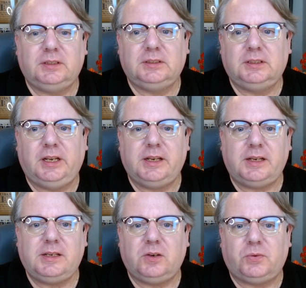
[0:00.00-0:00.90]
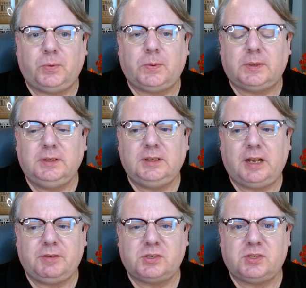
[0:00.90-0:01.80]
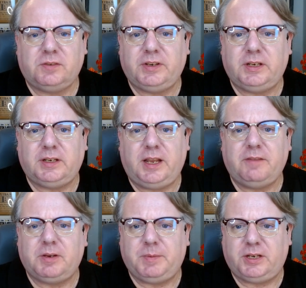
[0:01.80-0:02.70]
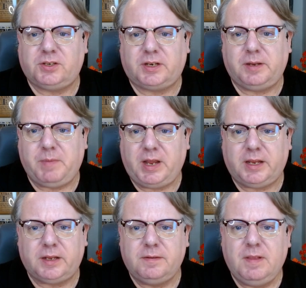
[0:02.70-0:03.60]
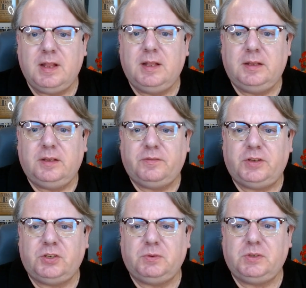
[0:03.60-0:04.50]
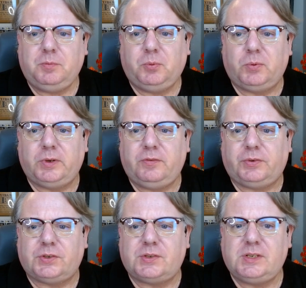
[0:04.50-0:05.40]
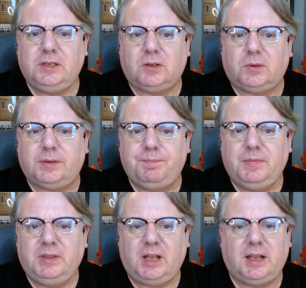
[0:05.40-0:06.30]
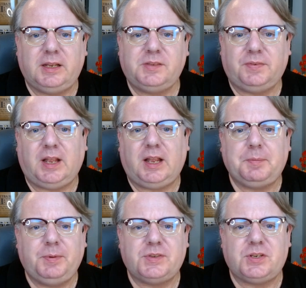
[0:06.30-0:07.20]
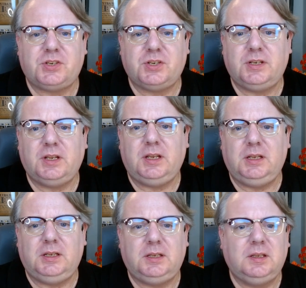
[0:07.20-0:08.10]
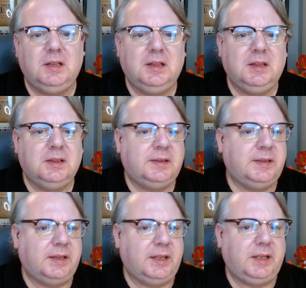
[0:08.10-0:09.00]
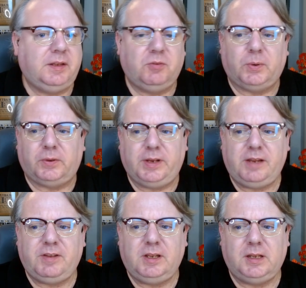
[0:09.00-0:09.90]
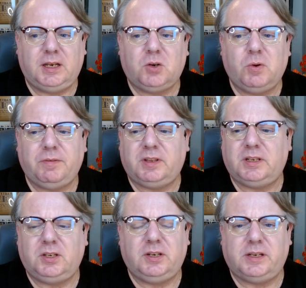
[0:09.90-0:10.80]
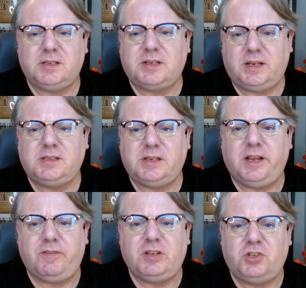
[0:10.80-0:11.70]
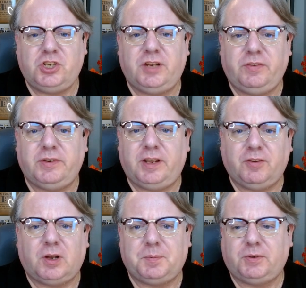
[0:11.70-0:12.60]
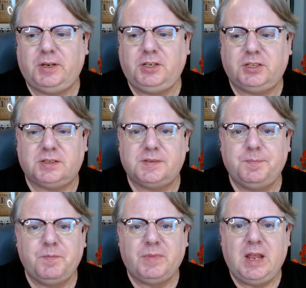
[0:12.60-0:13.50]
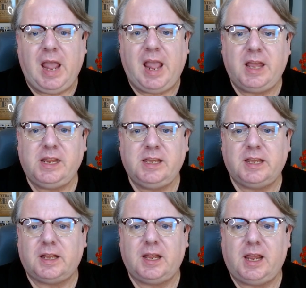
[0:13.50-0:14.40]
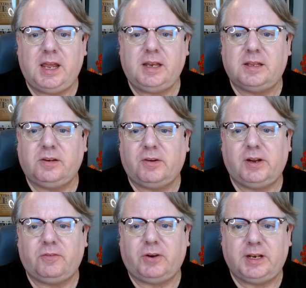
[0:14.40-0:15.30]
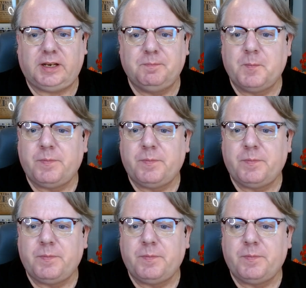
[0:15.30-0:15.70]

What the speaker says: In 1904, after serving in every major command, Fisher was appointed First Sea Lord, the highest flag position in the Royal Navy and equivalent to the United States Navy's Chief of Naval Operations, and he hit the ground running.